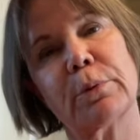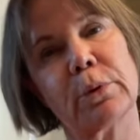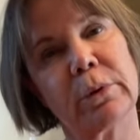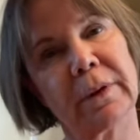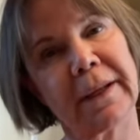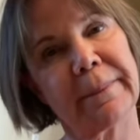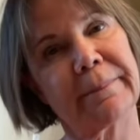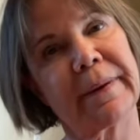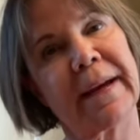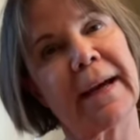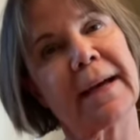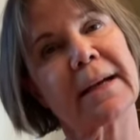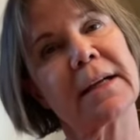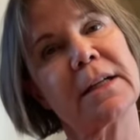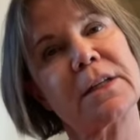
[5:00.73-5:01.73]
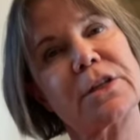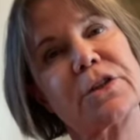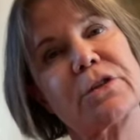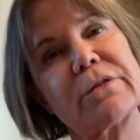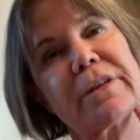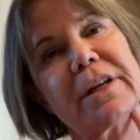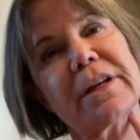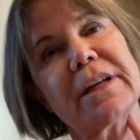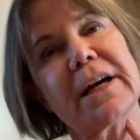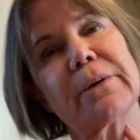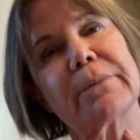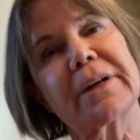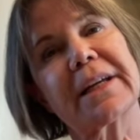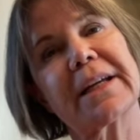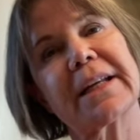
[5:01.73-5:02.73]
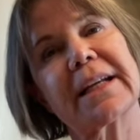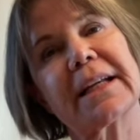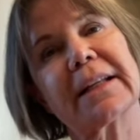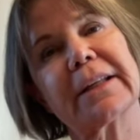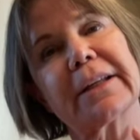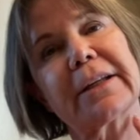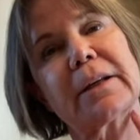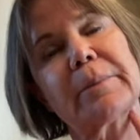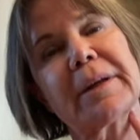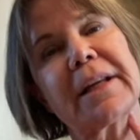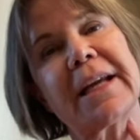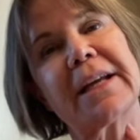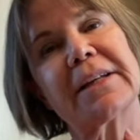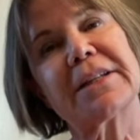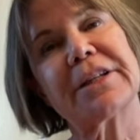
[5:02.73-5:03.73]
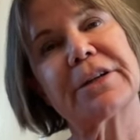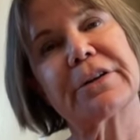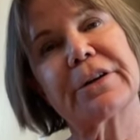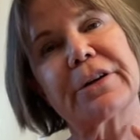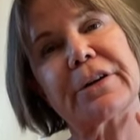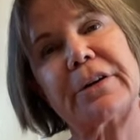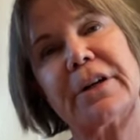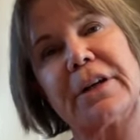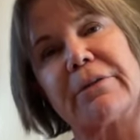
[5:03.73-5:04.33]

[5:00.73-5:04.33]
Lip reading: pull it back. So then now we're getting a little bit anterior.